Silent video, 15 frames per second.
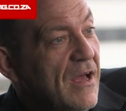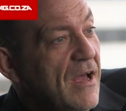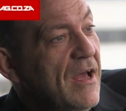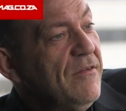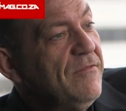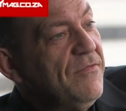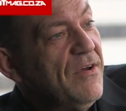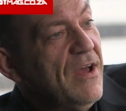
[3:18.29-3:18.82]

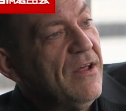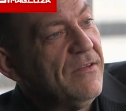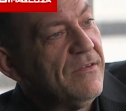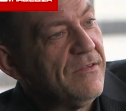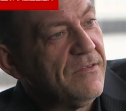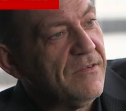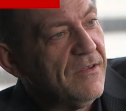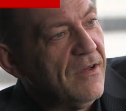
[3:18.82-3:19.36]
and
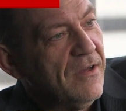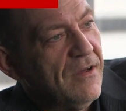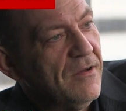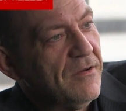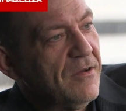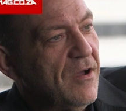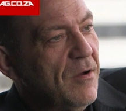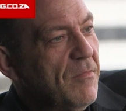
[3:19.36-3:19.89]
fans
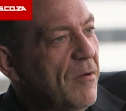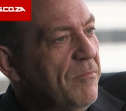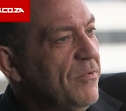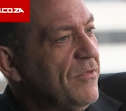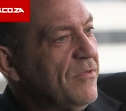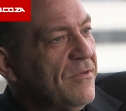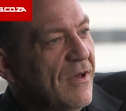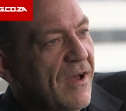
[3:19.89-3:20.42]
come up
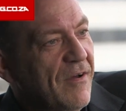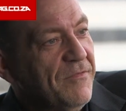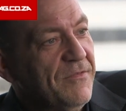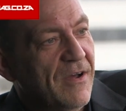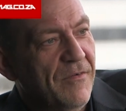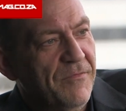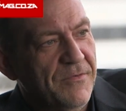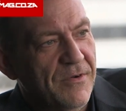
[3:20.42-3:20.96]
with
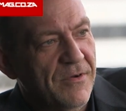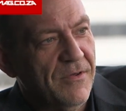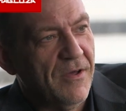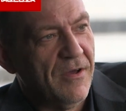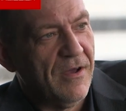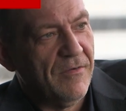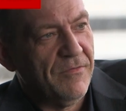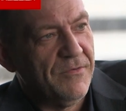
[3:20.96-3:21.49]

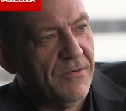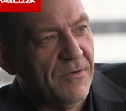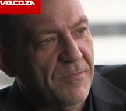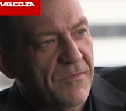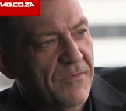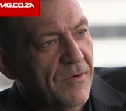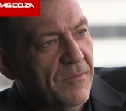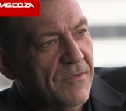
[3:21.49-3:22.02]
after a
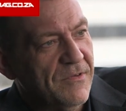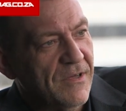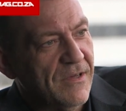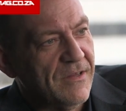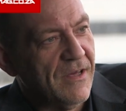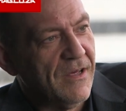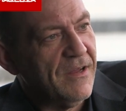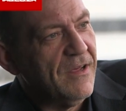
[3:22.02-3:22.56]
performance like that.